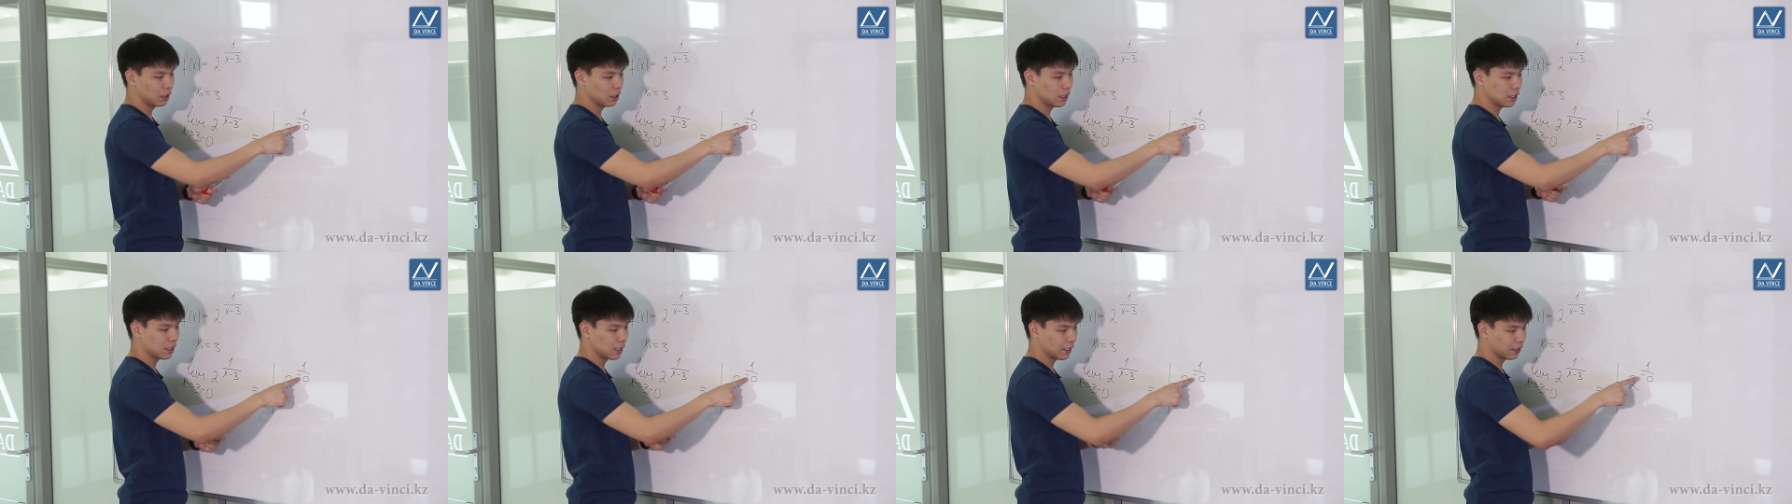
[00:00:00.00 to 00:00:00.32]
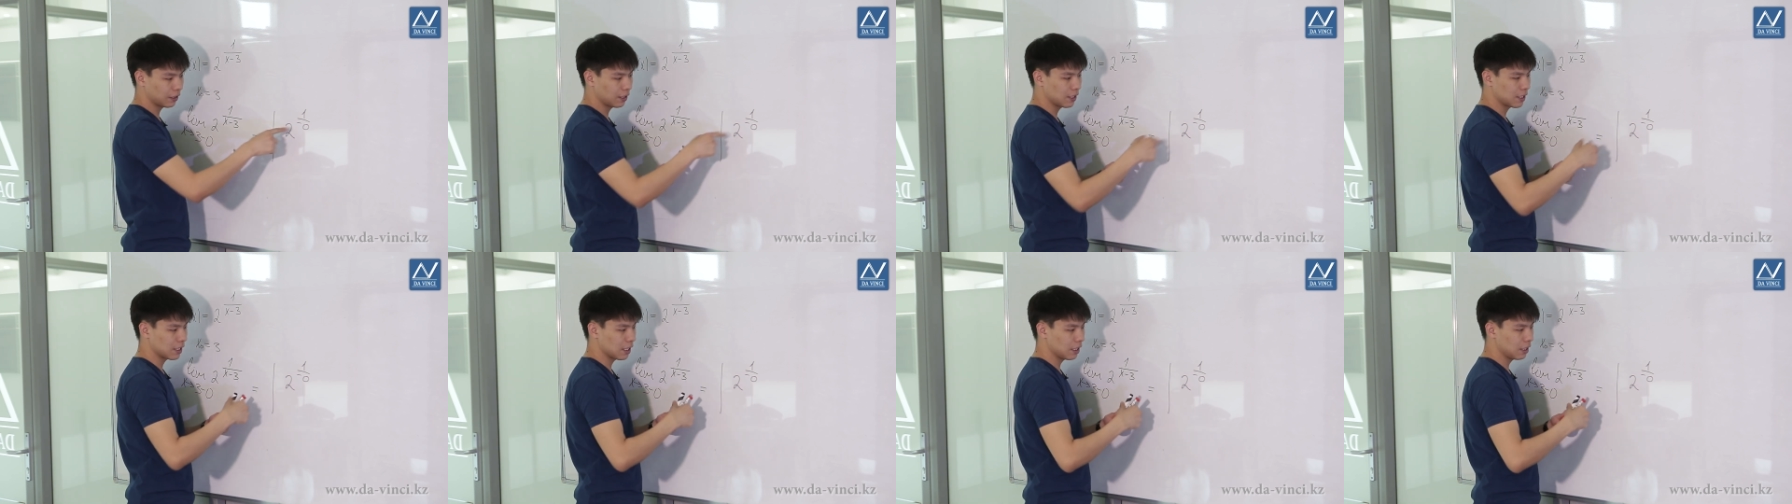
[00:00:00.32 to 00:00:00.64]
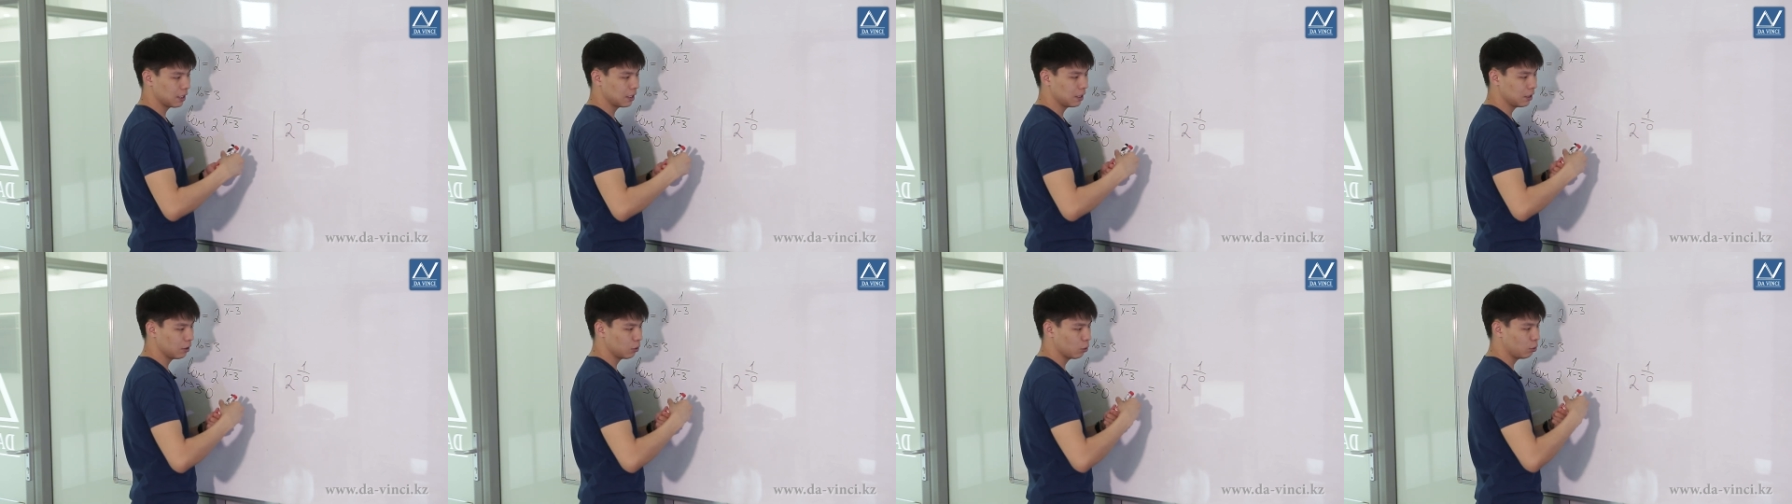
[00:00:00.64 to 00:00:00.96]
If
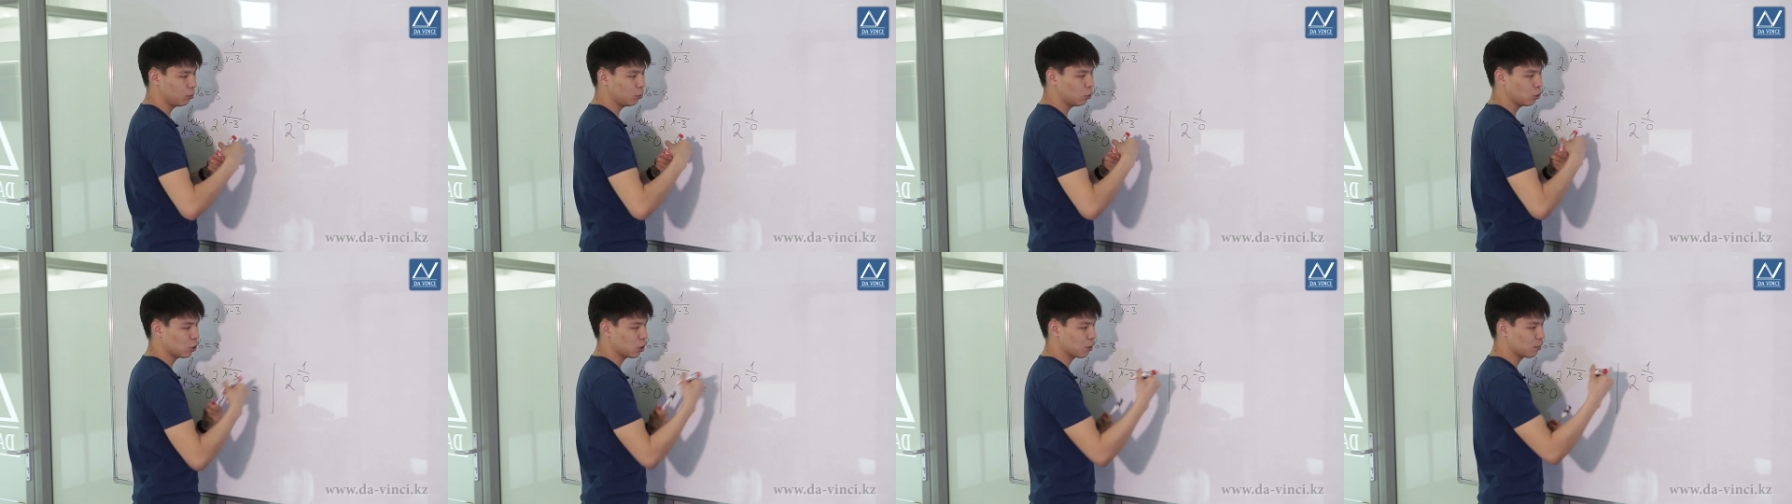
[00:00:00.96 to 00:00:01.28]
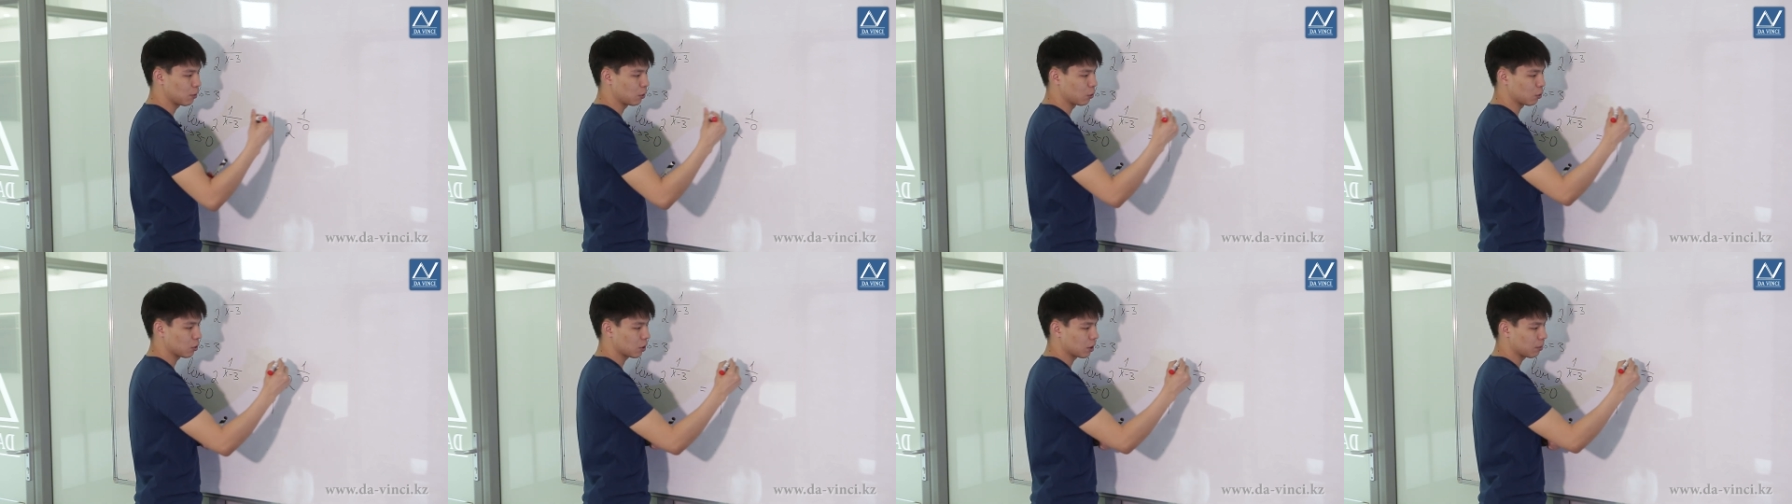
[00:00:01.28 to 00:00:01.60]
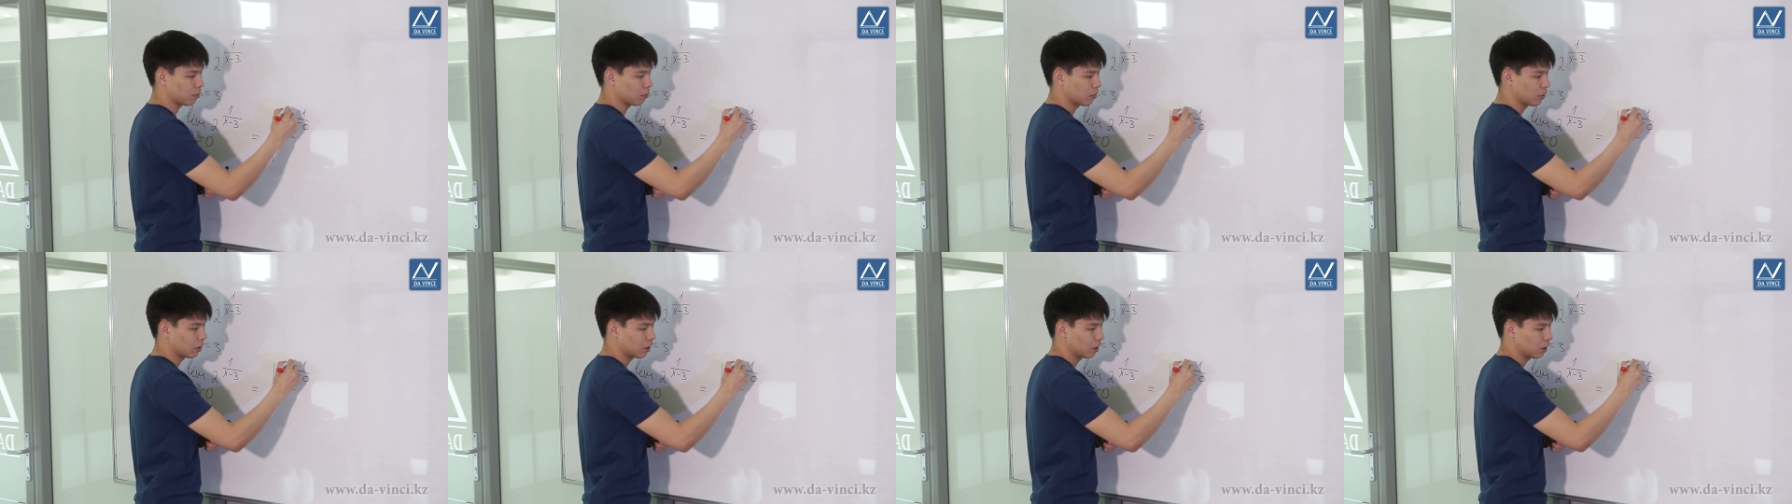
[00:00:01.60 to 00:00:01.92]
negative, then it will be with the
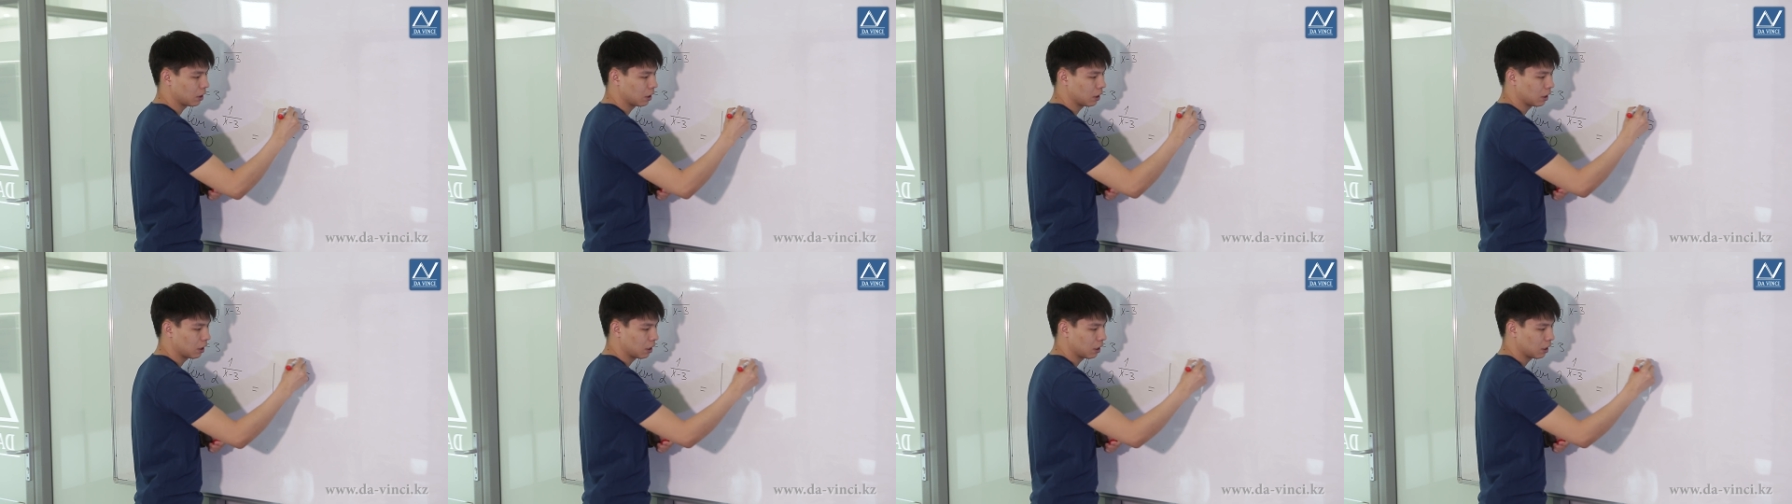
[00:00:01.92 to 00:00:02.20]
minus.